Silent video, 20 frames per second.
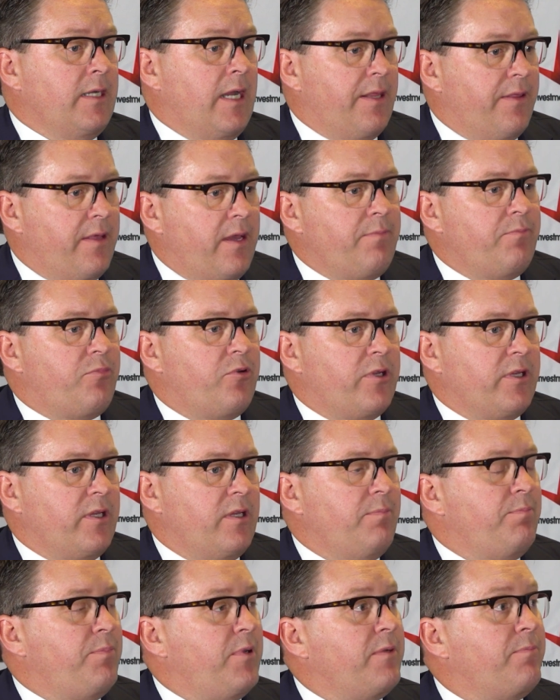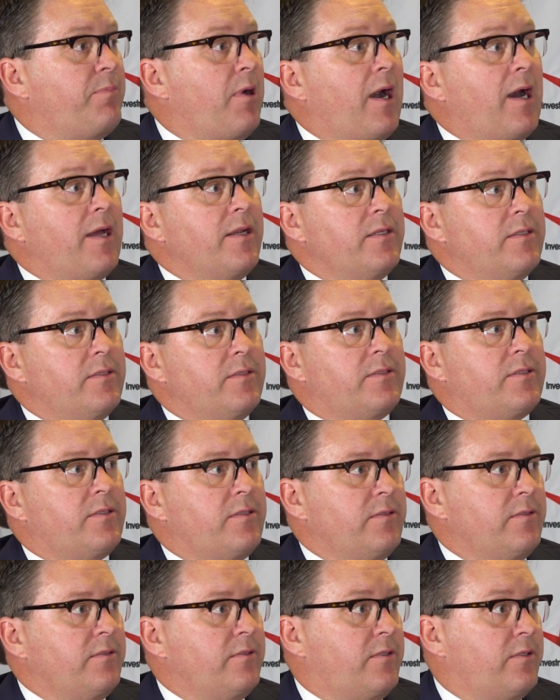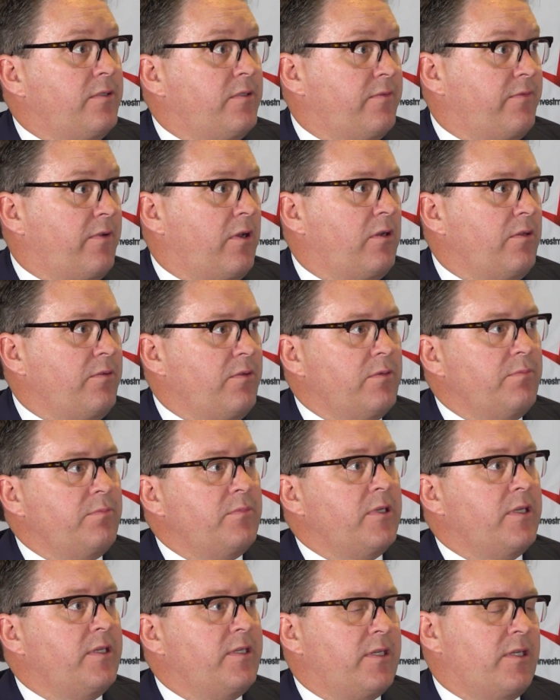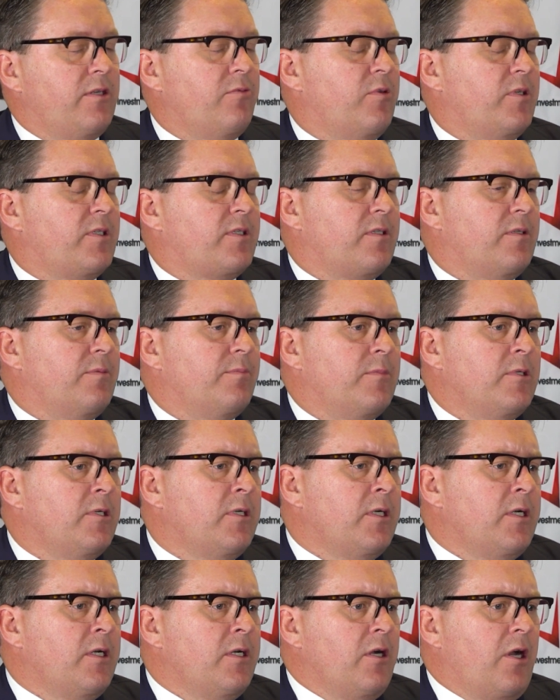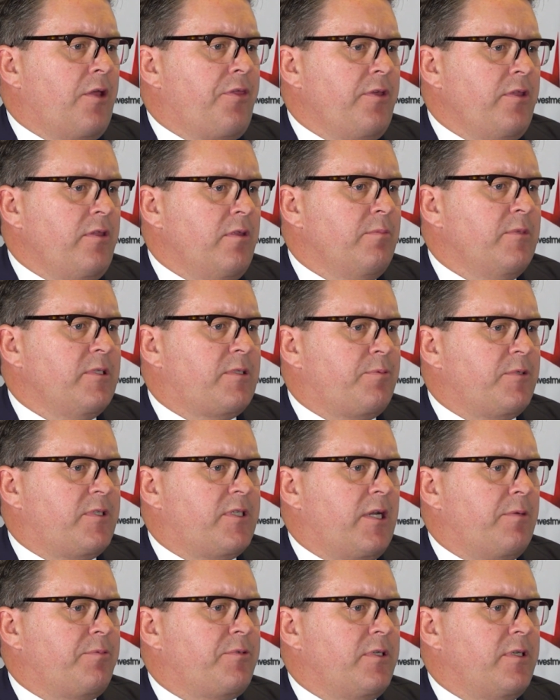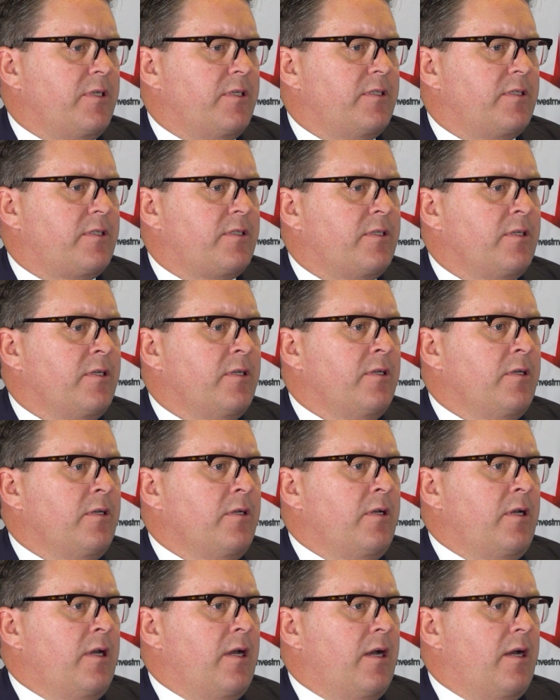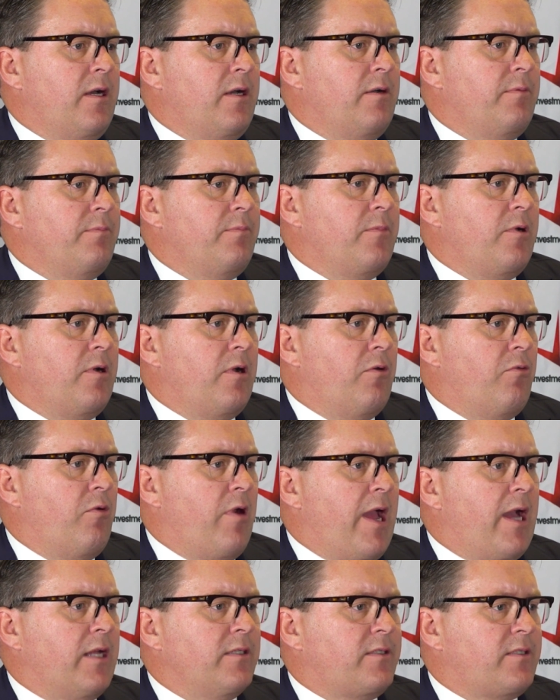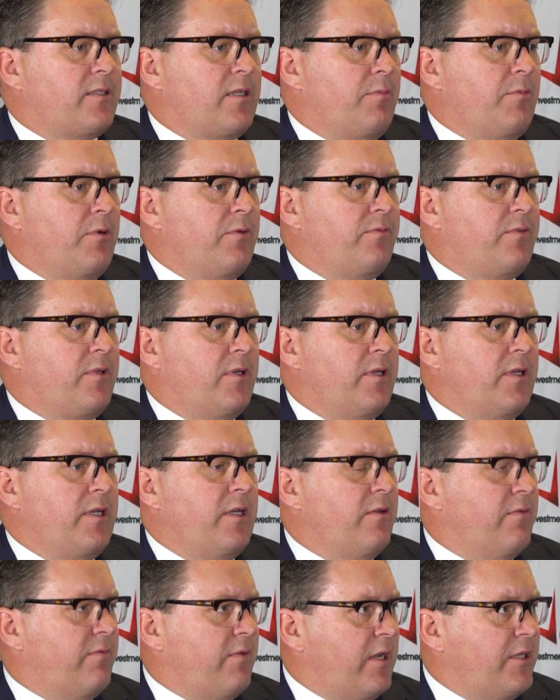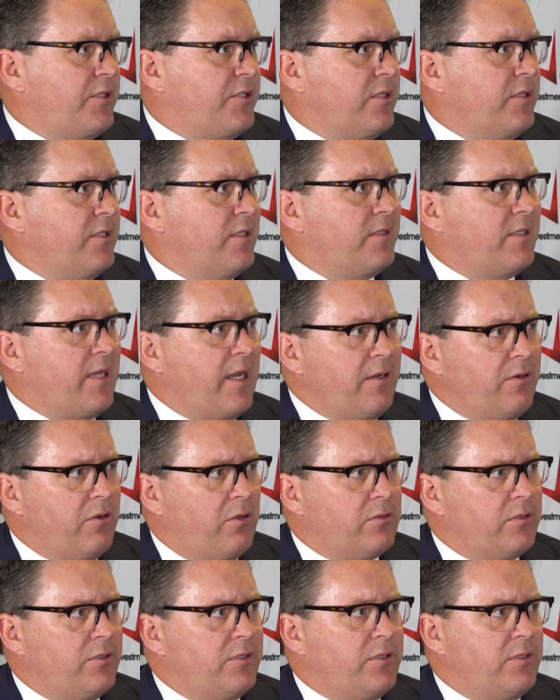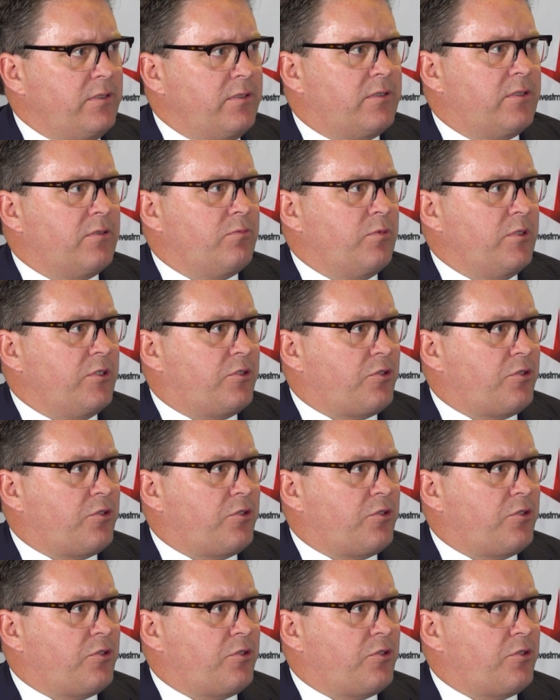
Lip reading: and then bring in big partners to develop them and de-risk them. I think the misperception is around some of the innovation, the technologies that